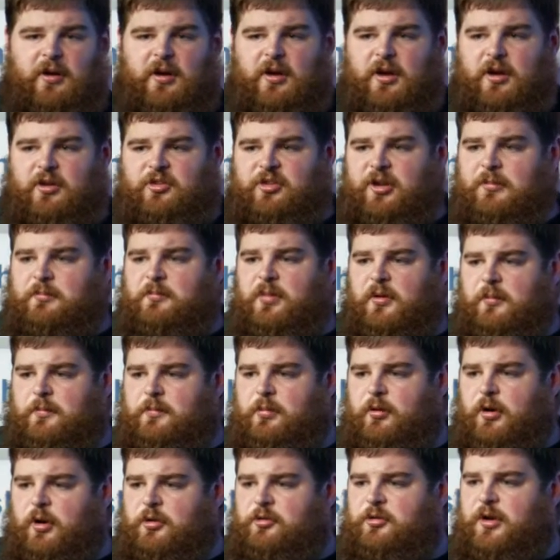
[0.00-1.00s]
a simple
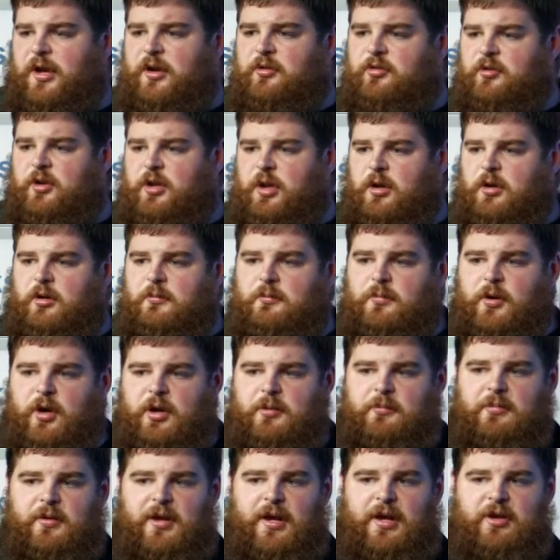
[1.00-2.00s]
process that you can put
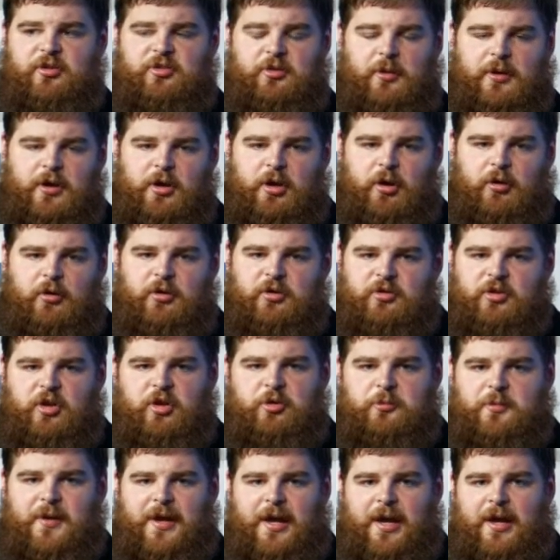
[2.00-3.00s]
in place to encourage those
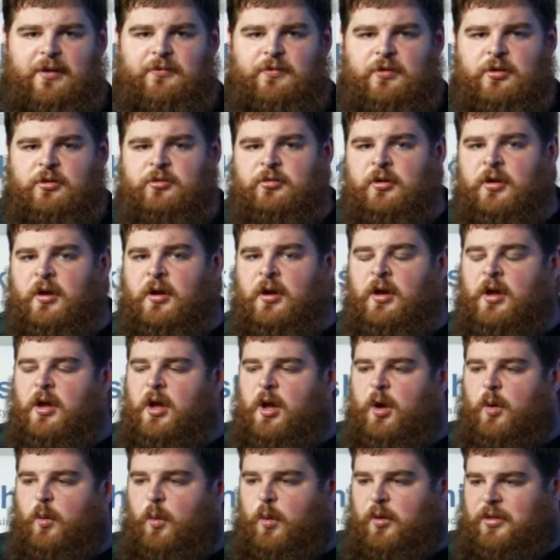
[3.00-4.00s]
behaviours
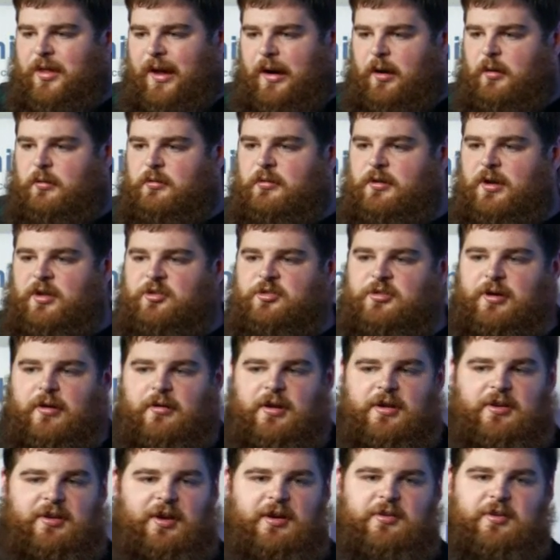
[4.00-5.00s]
without
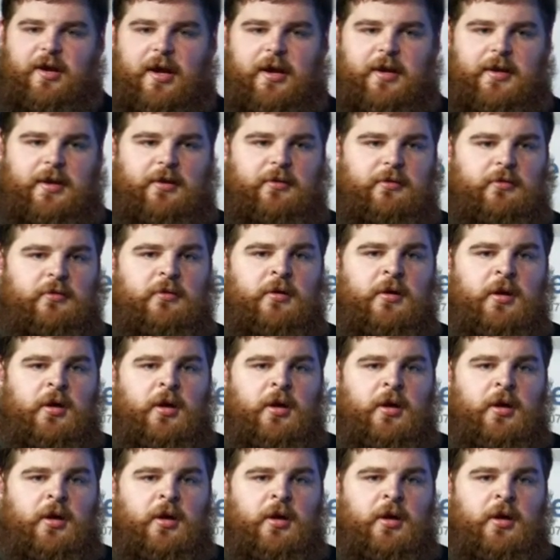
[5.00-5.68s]
necessarily dictating